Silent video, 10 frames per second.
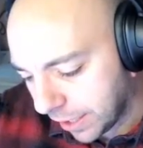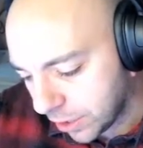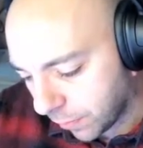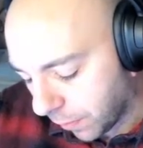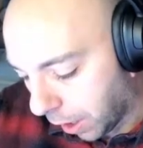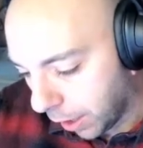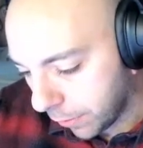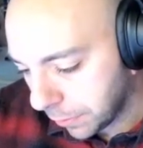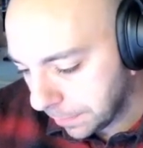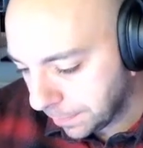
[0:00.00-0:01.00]
the age of
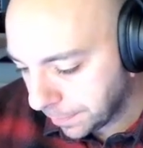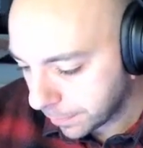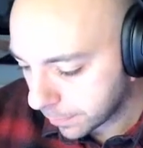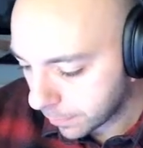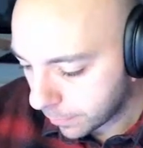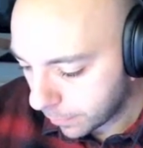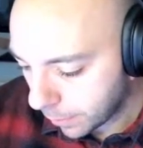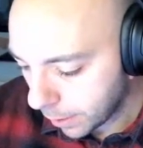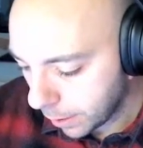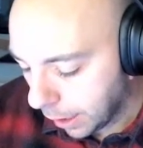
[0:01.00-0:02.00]
five.
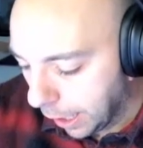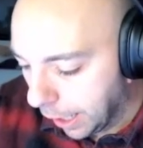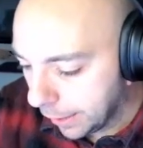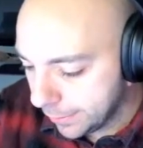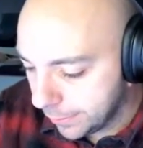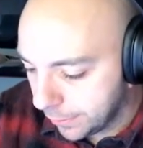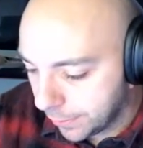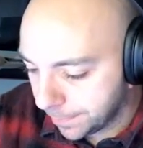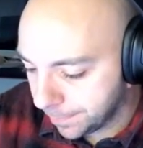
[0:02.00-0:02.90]
And